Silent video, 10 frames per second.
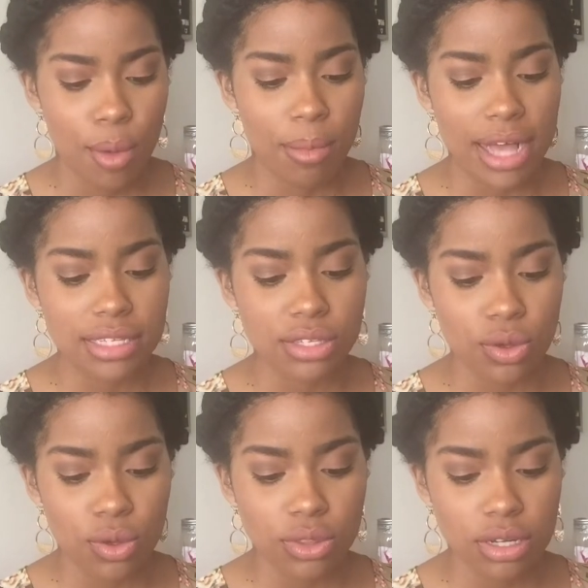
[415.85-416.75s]
My
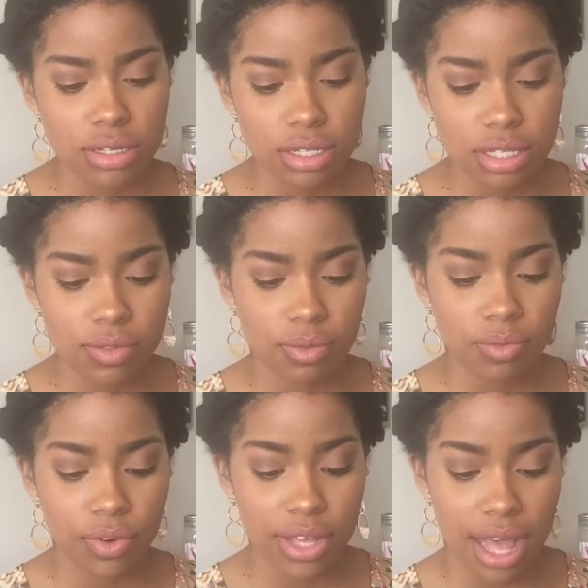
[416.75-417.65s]
soul thirsteth
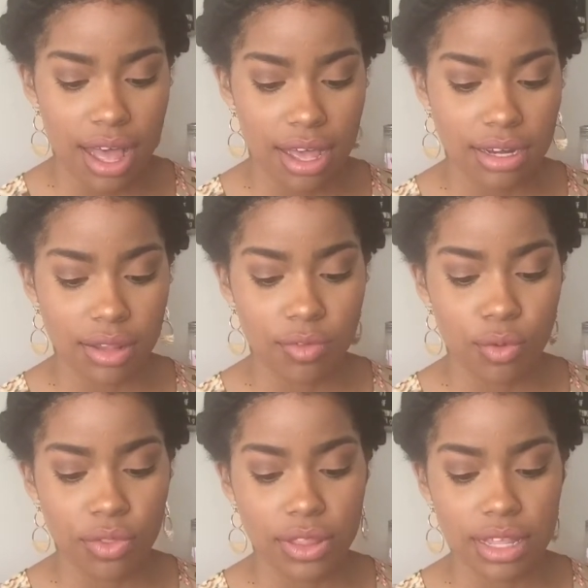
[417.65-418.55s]
for God,
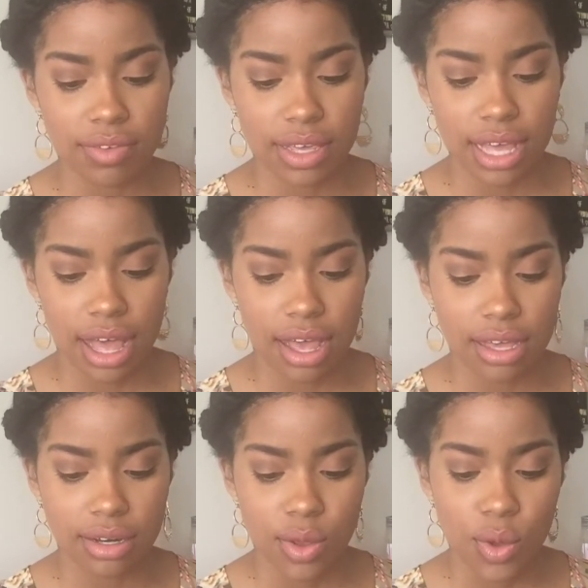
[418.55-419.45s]
for the living God.